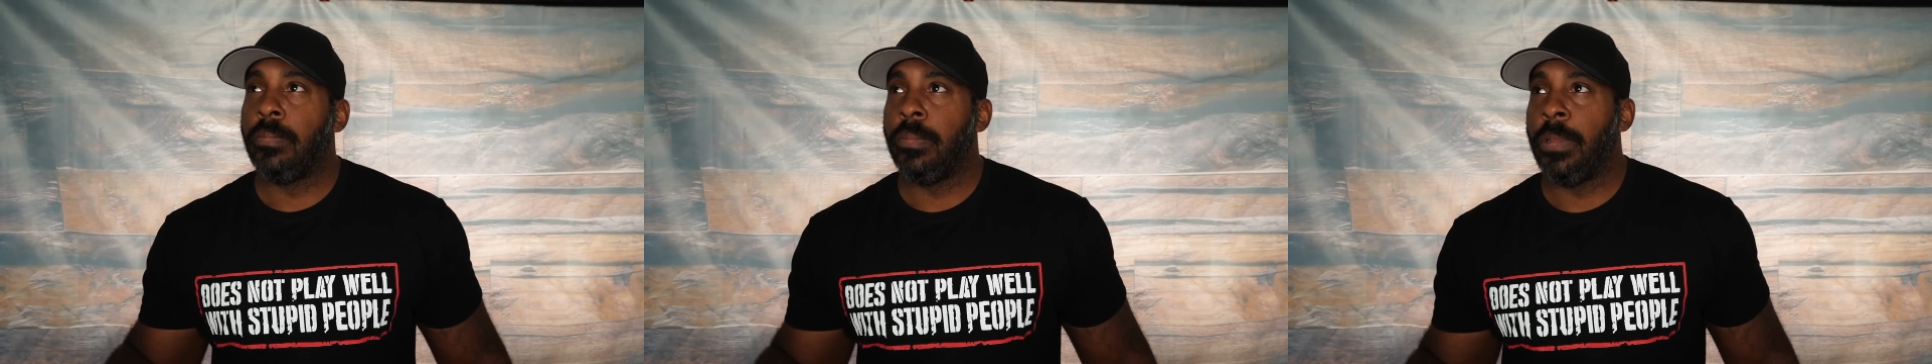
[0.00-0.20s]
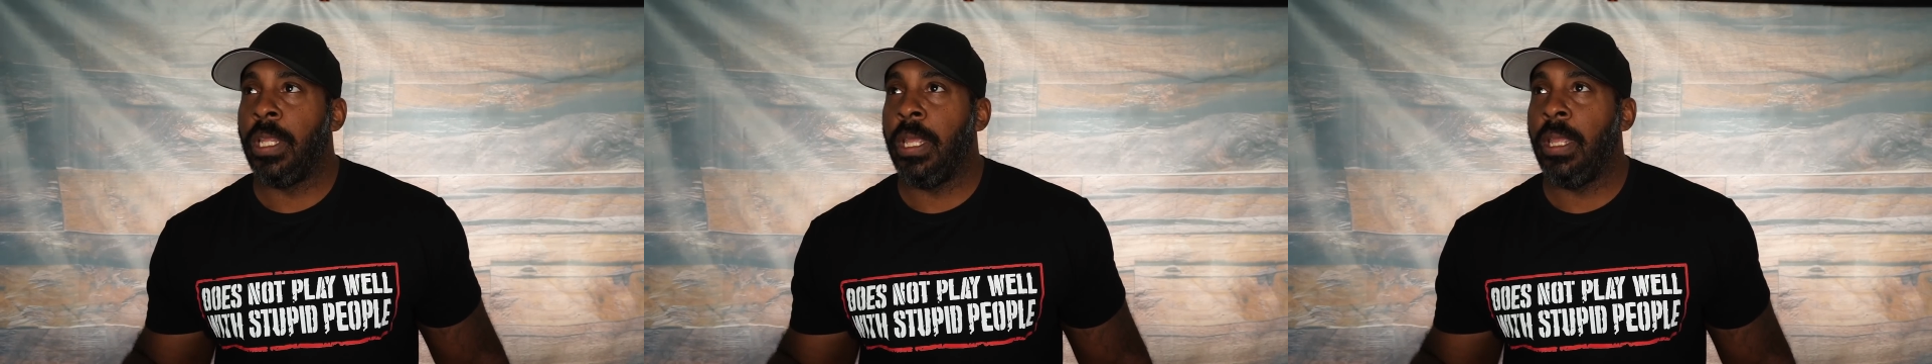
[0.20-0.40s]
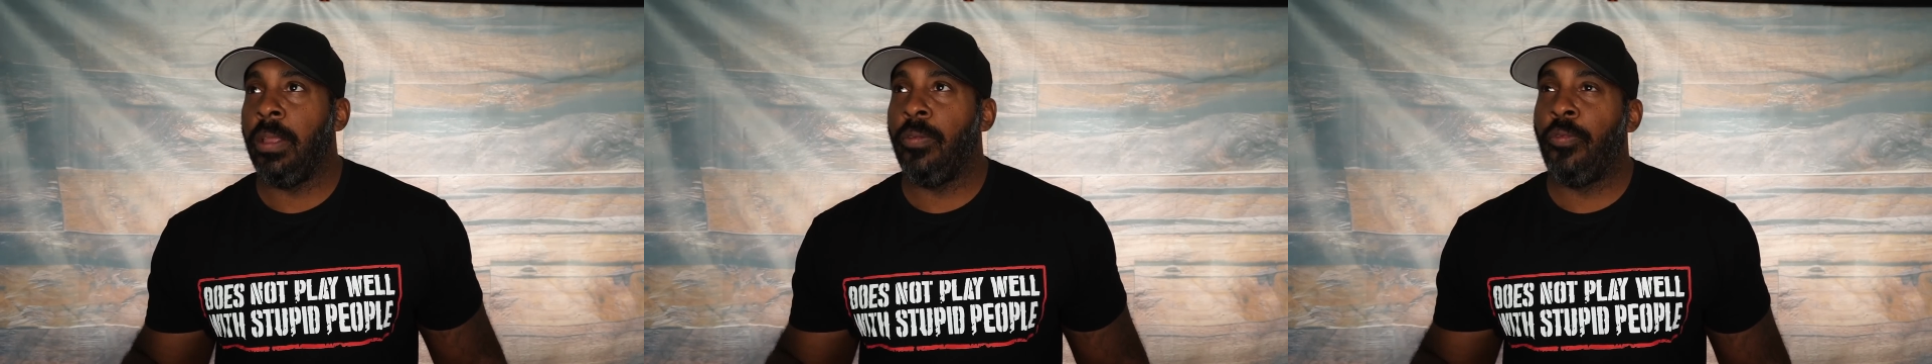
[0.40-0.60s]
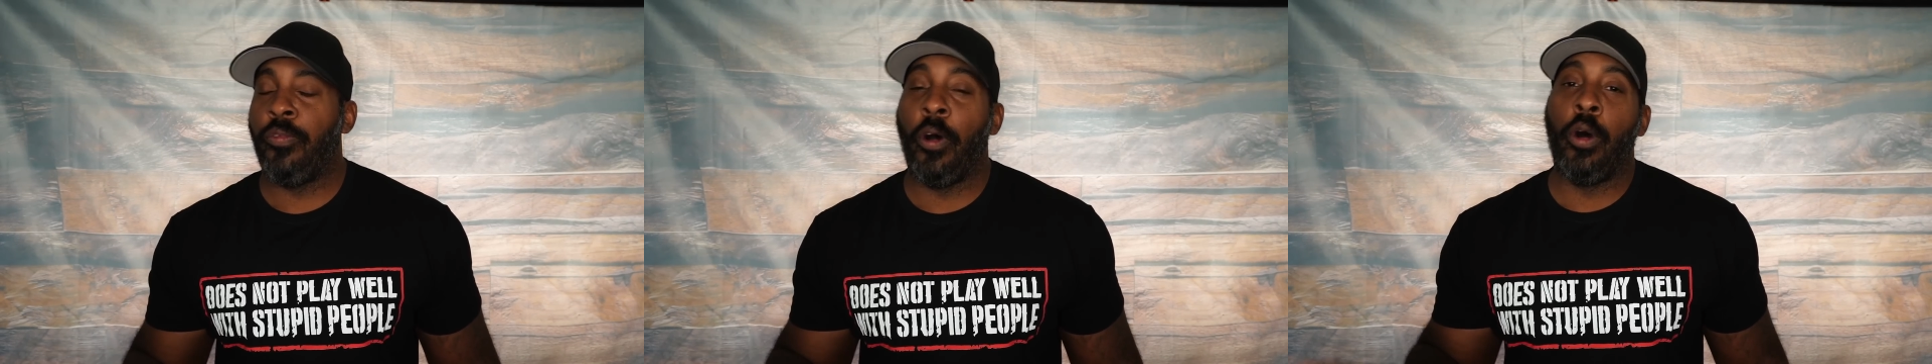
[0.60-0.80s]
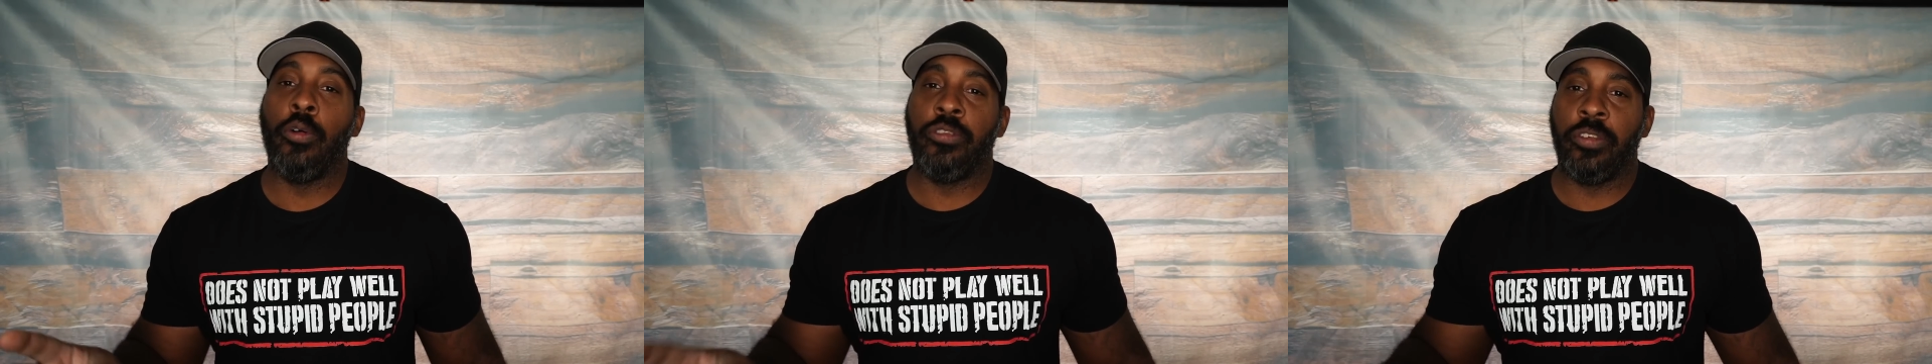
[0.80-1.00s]
the
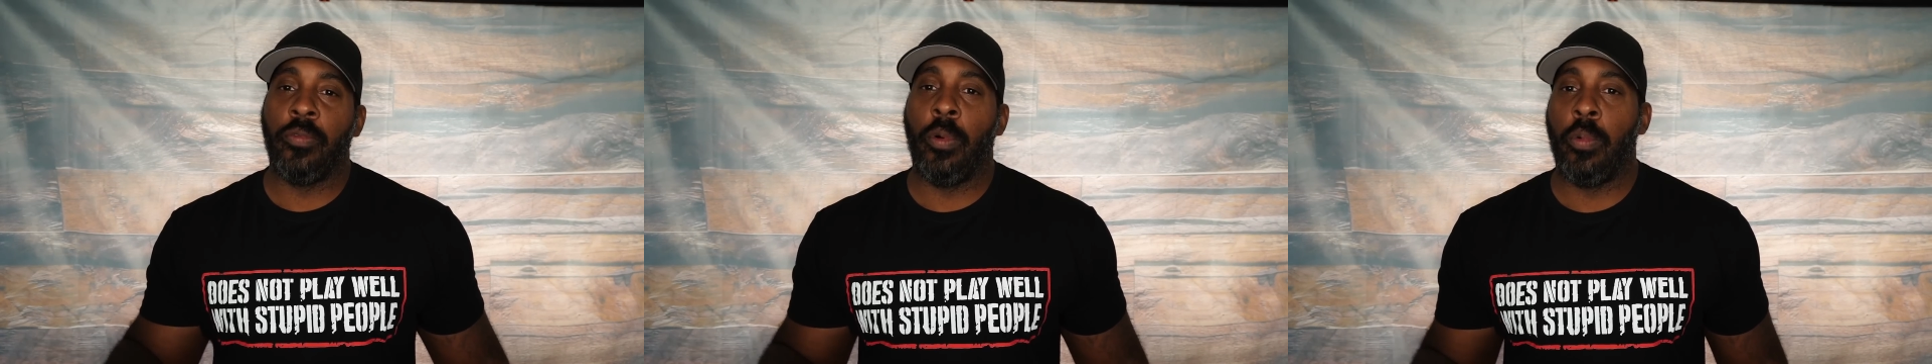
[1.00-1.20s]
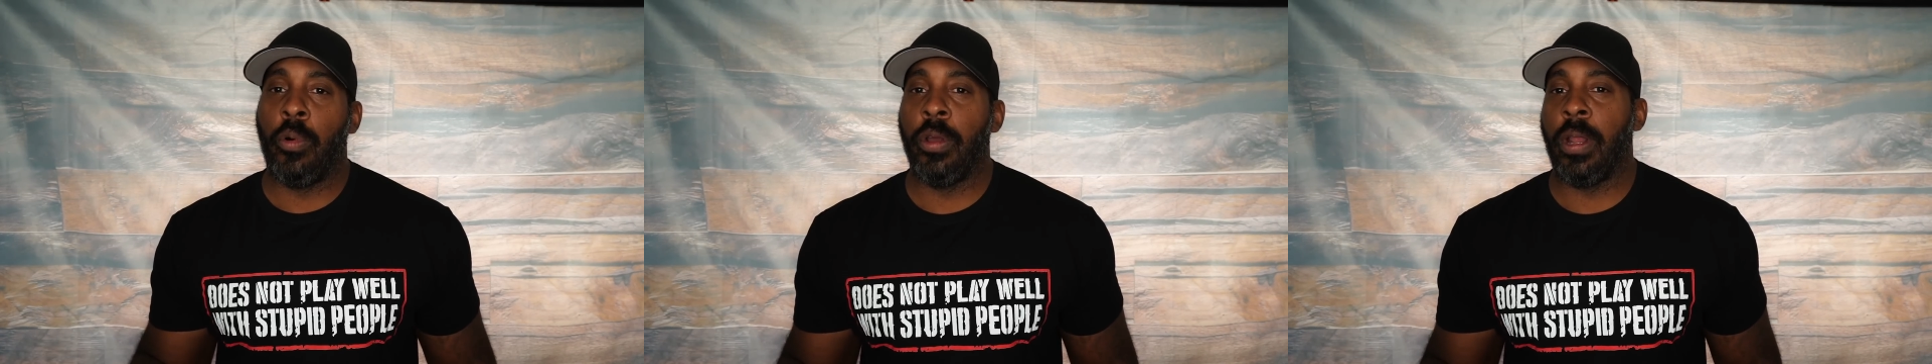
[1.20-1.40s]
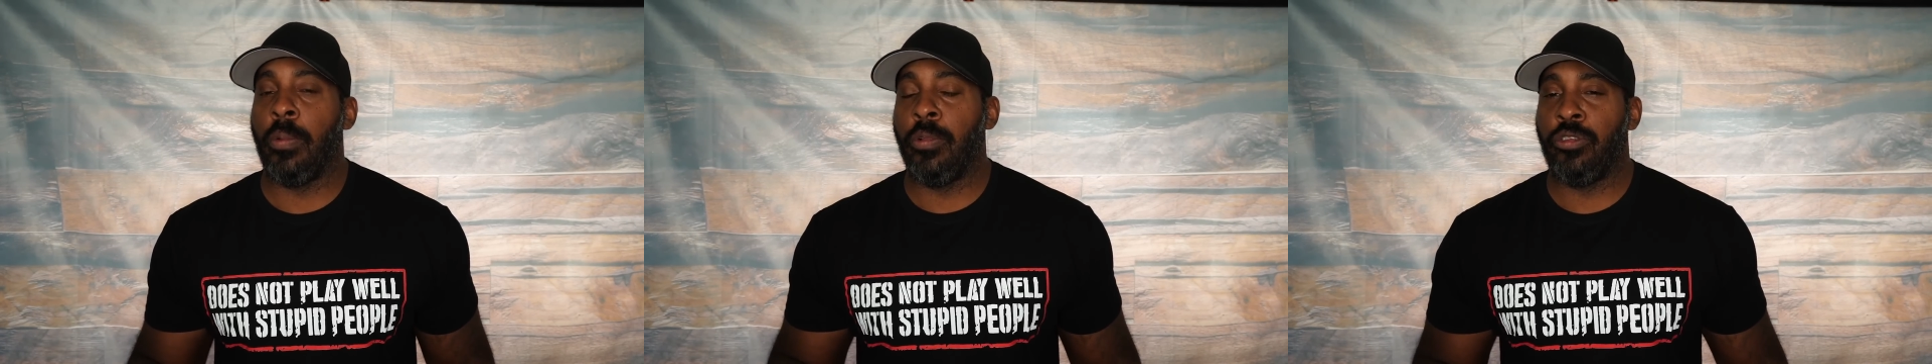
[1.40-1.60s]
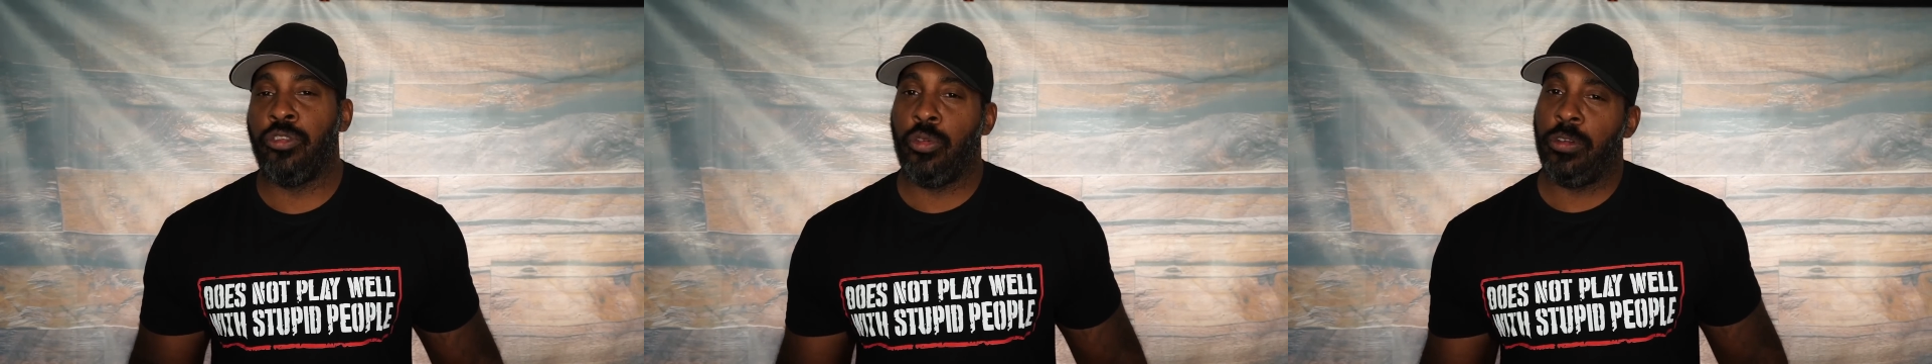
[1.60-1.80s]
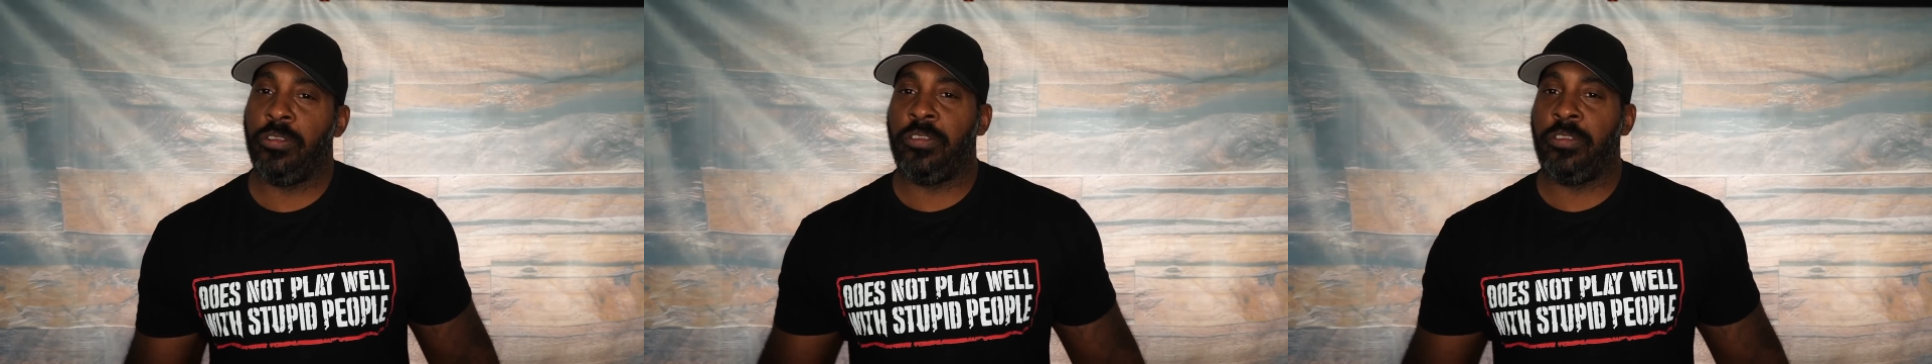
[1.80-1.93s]
faux civil war that we're sort